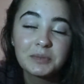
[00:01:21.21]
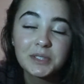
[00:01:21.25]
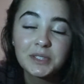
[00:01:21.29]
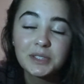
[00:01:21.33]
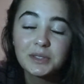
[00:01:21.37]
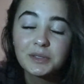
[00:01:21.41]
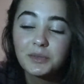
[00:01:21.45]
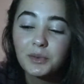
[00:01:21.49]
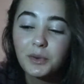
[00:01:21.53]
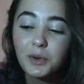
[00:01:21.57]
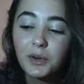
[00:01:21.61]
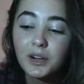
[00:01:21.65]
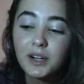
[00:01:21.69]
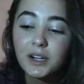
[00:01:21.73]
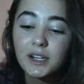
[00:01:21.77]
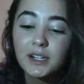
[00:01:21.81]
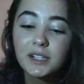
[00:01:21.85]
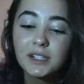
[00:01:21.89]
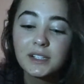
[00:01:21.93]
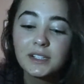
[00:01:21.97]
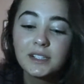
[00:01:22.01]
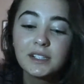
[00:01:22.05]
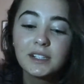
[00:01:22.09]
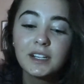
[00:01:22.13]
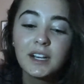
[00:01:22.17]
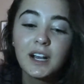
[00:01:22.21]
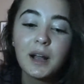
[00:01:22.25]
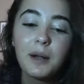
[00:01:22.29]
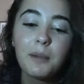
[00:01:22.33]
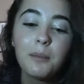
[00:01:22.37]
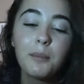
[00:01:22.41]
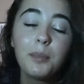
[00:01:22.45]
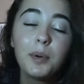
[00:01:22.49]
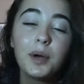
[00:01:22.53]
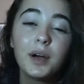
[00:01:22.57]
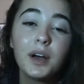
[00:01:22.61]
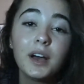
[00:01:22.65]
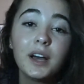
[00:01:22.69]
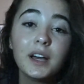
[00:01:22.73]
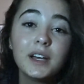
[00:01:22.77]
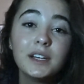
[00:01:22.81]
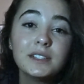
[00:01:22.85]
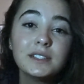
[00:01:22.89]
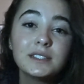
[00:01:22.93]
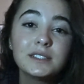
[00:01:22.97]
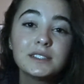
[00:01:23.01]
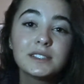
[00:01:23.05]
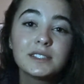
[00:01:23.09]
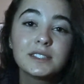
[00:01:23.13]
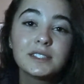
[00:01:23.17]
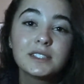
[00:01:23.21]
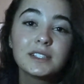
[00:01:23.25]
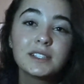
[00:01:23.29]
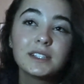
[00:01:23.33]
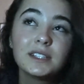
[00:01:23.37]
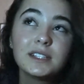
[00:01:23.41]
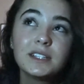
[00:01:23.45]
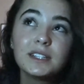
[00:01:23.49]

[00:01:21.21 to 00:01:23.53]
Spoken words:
this for, but